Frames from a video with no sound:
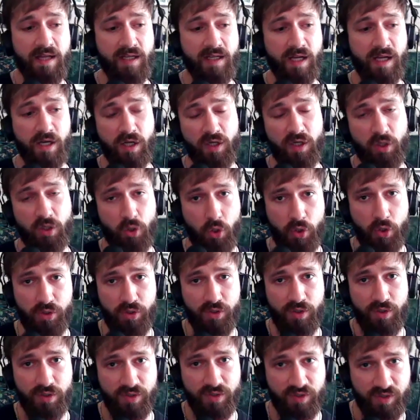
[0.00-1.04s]
Get a
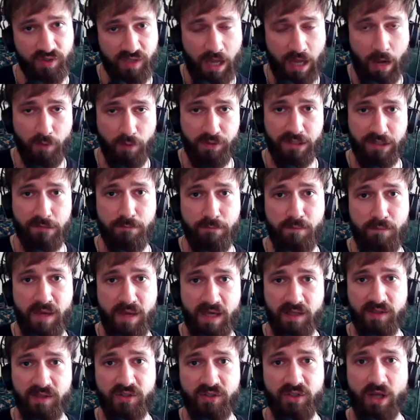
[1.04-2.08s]
good sounding
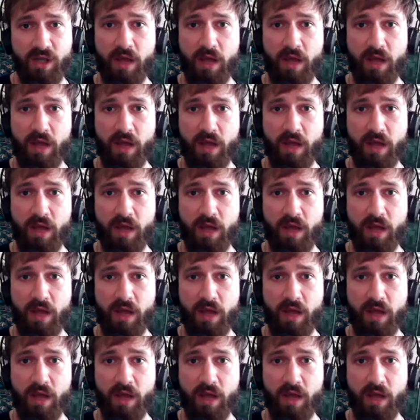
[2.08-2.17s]
mix,